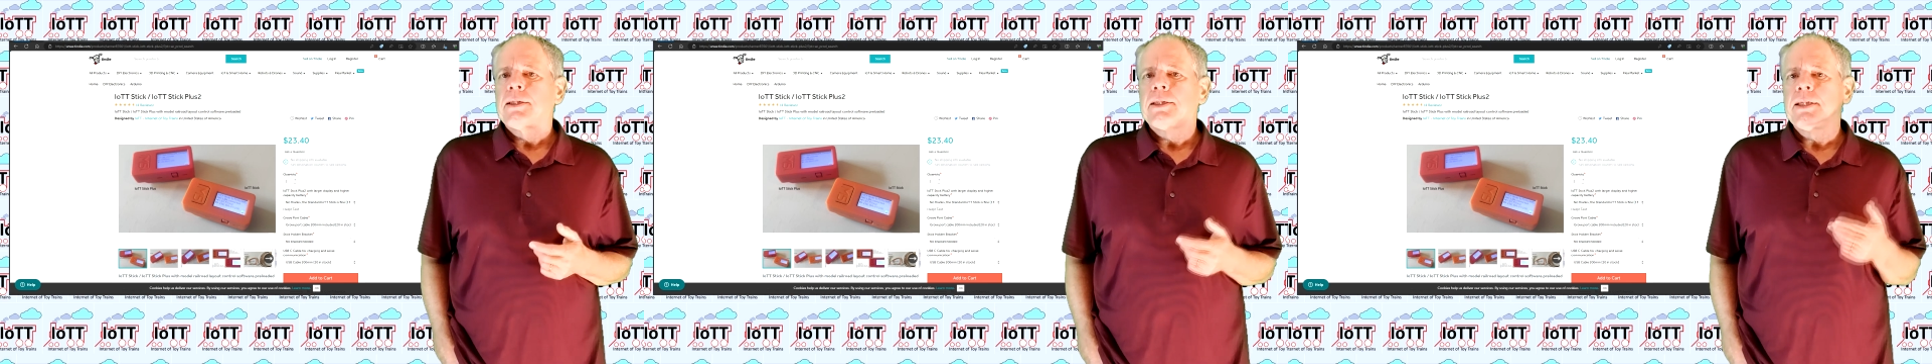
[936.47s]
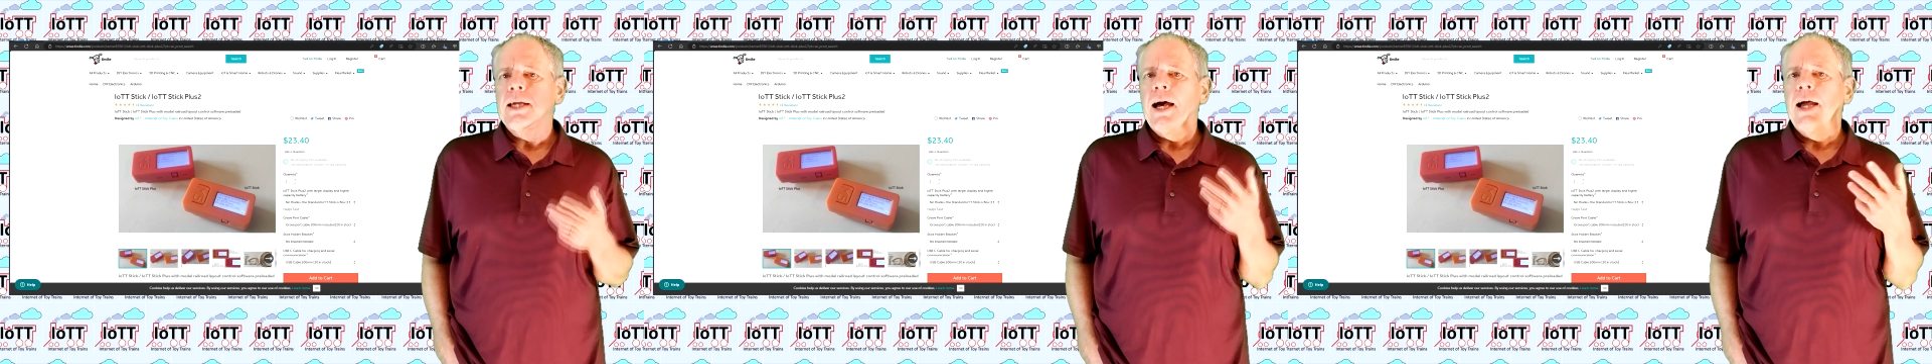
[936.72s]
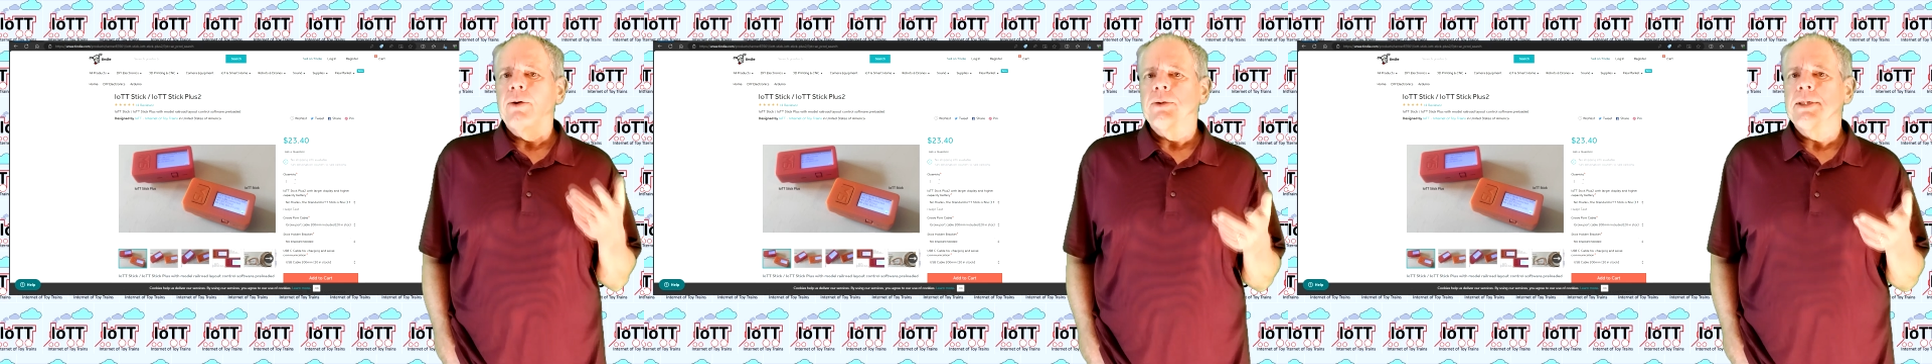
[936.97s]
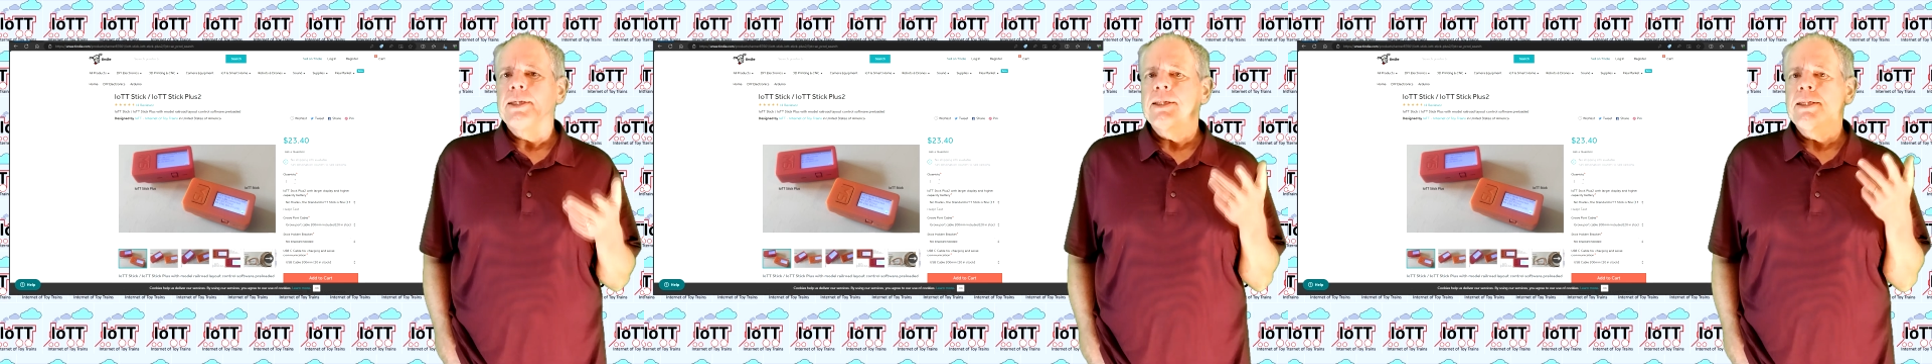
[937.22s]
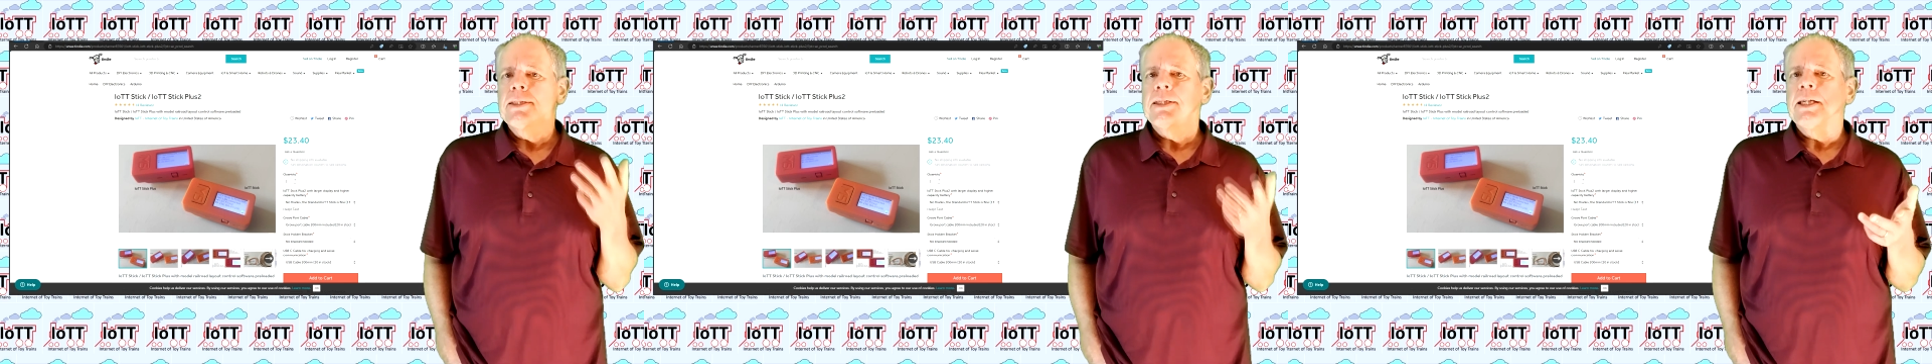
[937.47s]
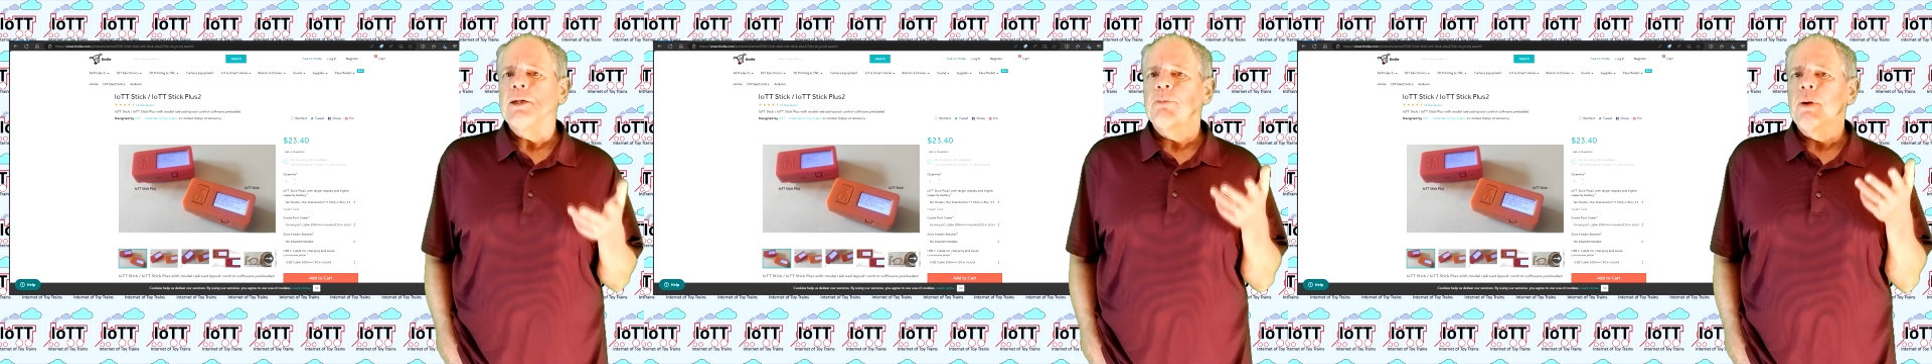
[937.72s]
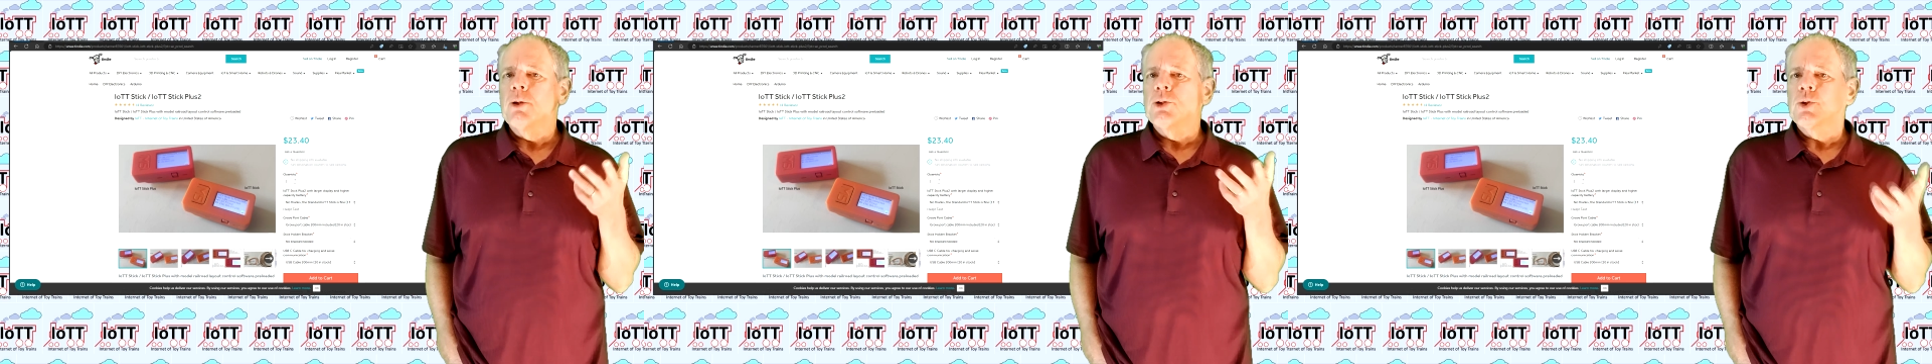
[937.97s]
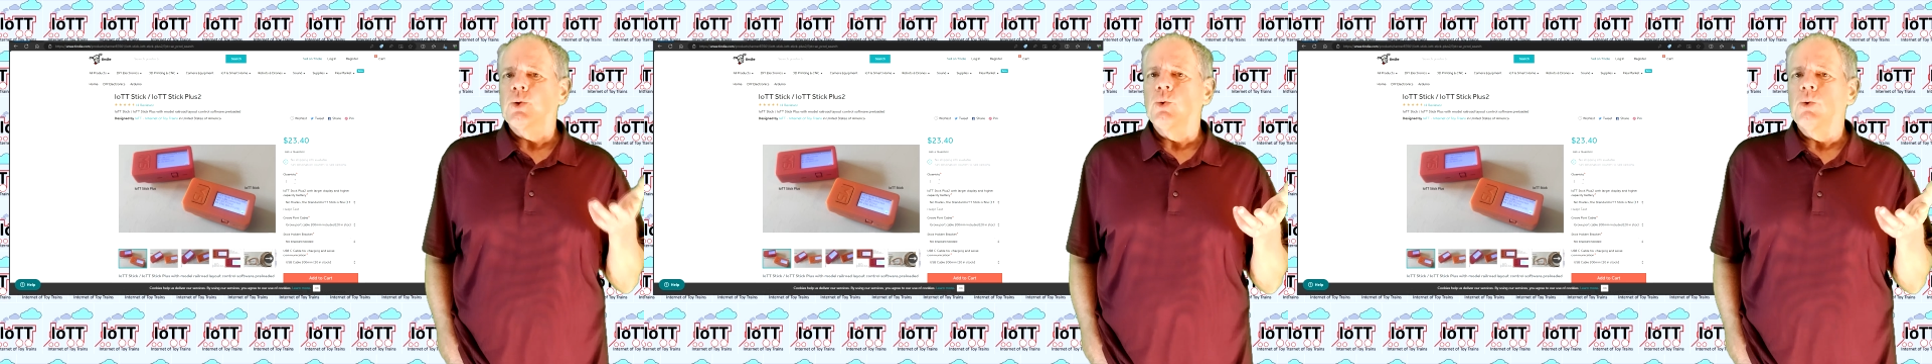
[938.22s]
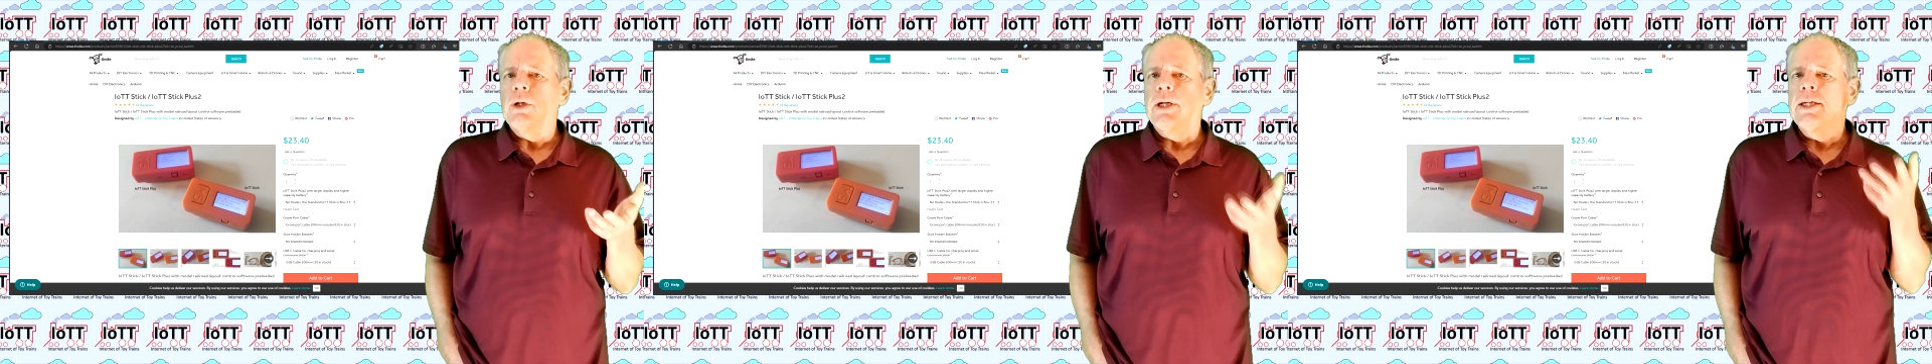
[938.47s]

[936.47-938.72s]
the IoT T stick plus 2